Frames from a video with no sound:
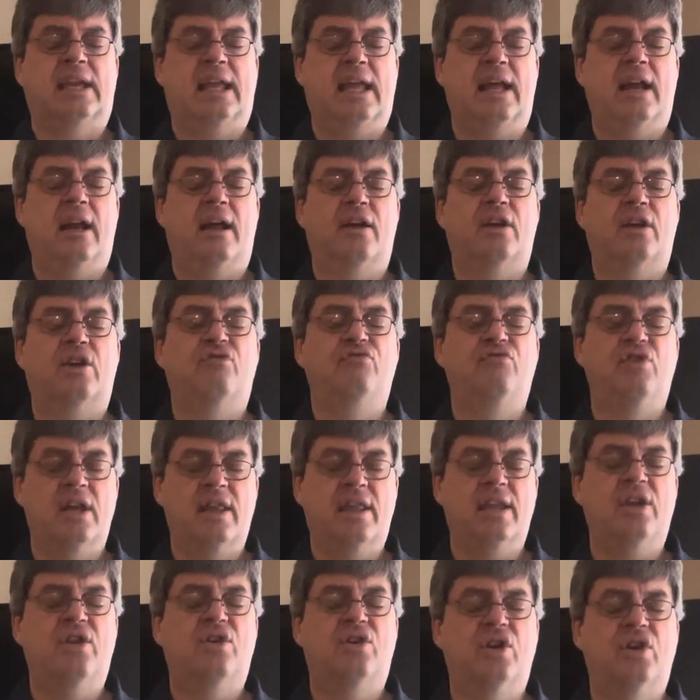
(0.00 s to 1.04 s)
get a
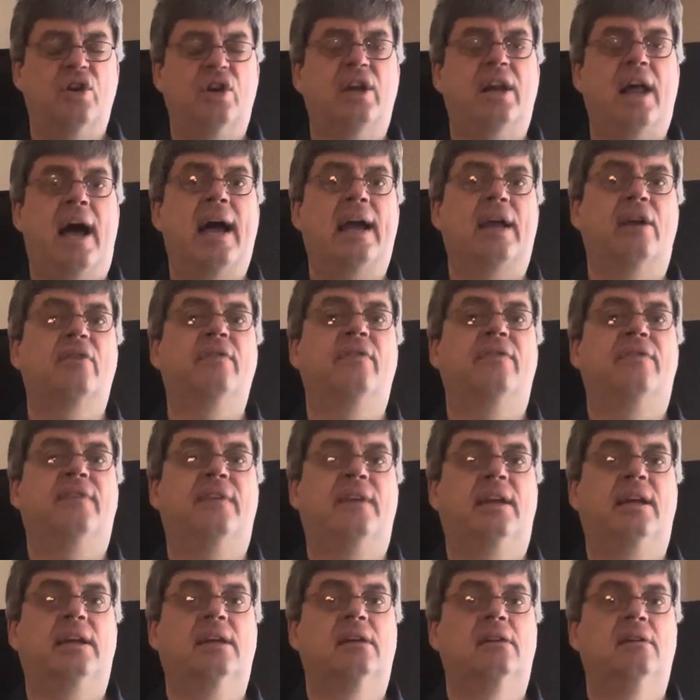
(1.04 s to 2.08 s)
really good iron
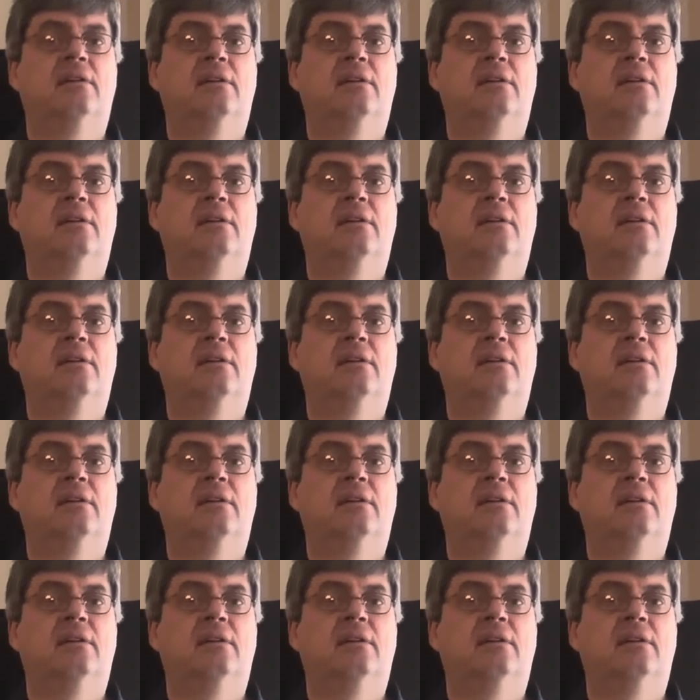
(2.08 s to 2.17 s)
fitting.